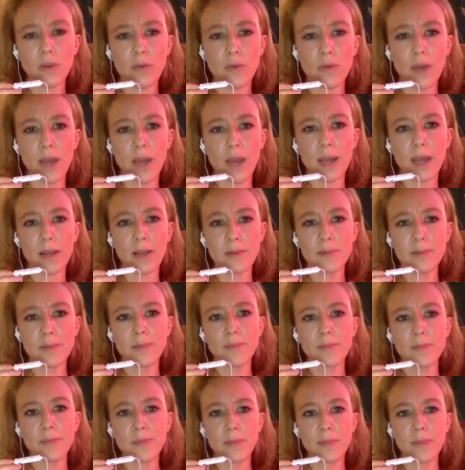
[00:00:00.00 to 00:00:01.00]
right?
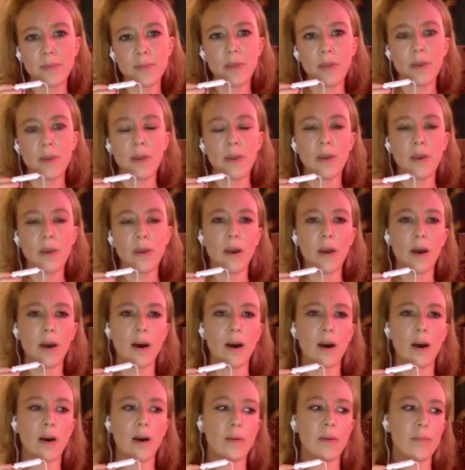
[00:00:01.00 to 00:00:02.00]

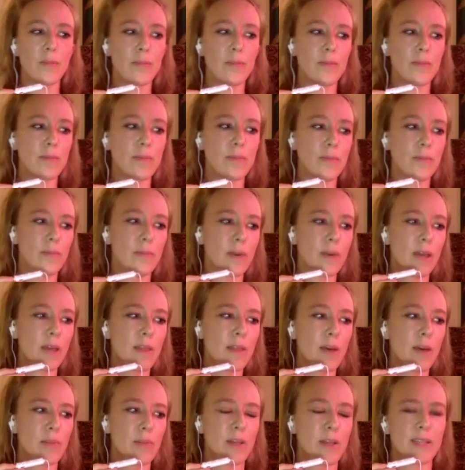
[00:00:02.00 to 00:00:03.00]
And
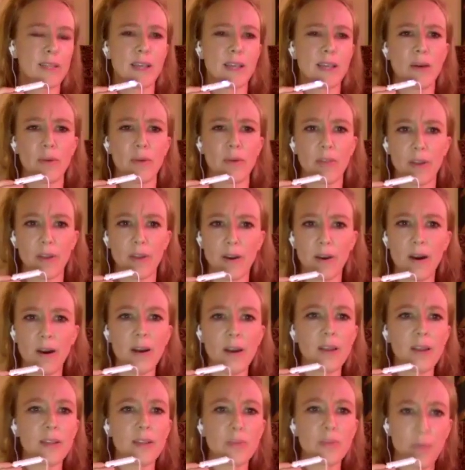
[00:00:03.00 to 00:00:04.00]
that plays out with the
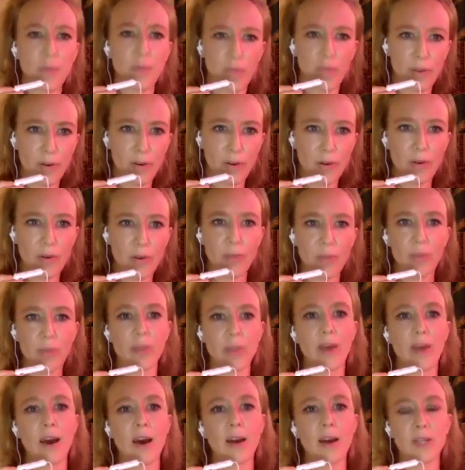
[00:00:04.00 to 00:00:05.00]
goddess, with the earth,
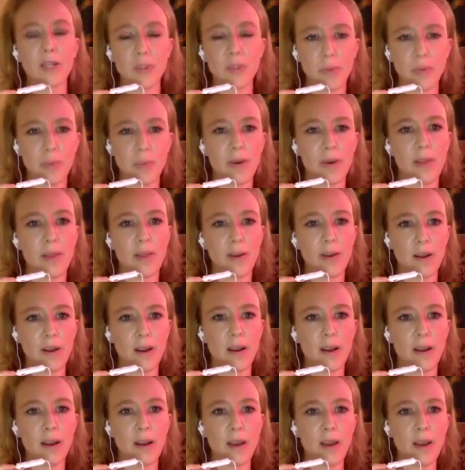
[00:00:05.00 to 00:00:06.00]
with the actual
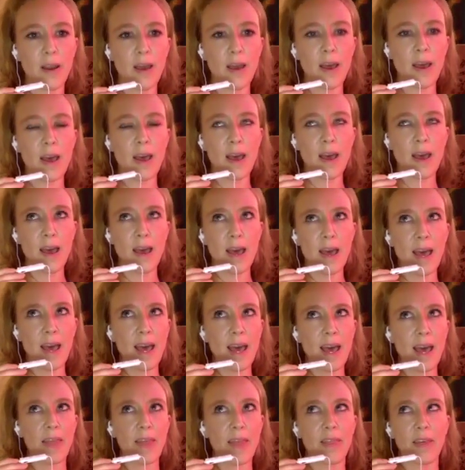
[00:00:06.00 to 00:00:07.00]
mother,
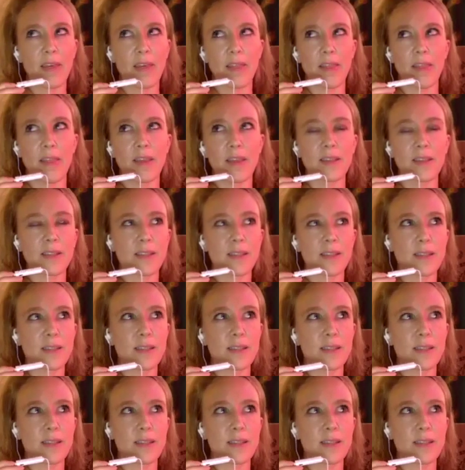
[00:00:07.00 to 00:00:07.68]
and that this